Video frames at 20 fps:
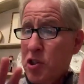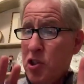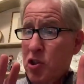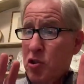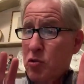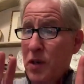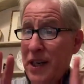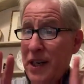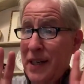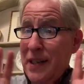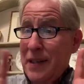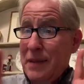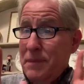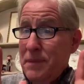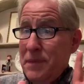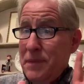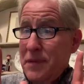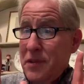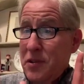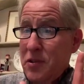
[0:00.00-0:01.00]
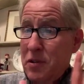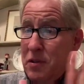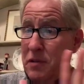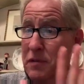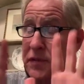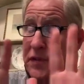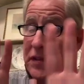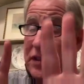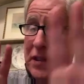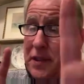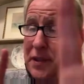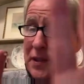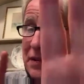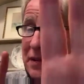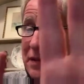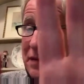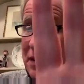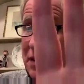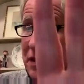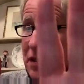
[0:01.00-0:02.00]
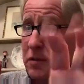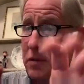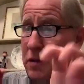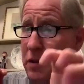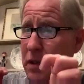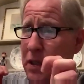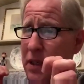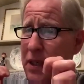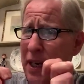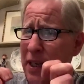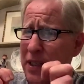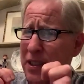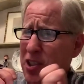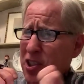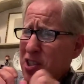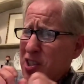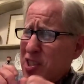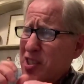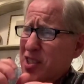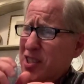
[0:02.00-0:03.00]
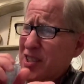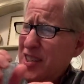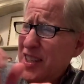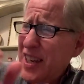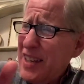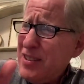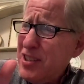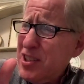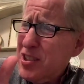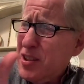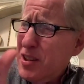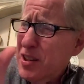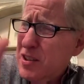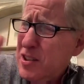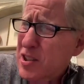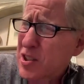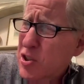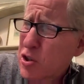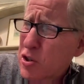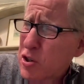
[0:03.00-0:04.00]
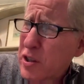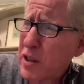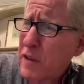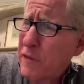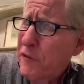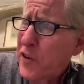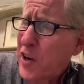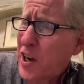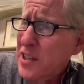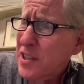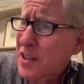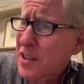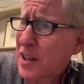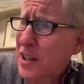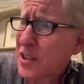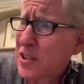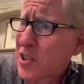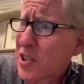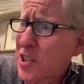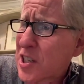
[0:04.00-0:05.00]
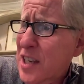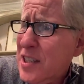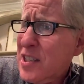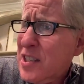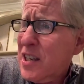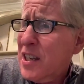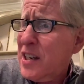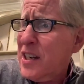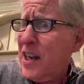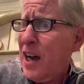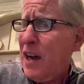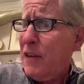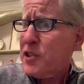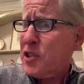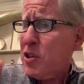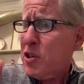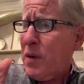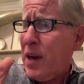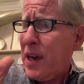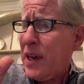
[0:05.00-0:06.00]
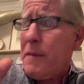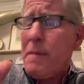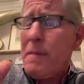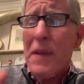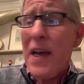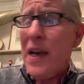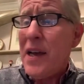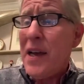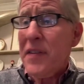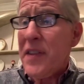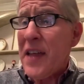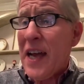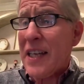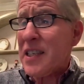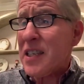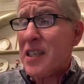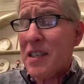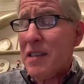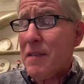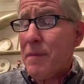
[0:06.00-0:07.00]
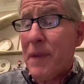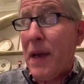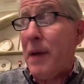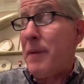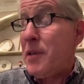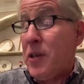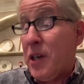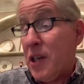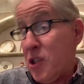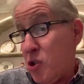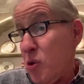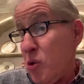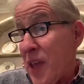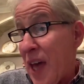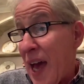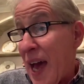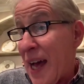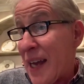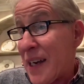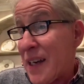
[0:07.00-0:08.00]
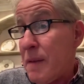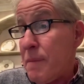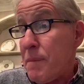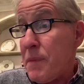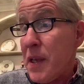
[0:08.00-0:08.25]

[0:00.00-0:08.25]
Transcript: just trying to sort of, you know, get just this, yeah, just gonna turn the faucet on just enough. So you can do that,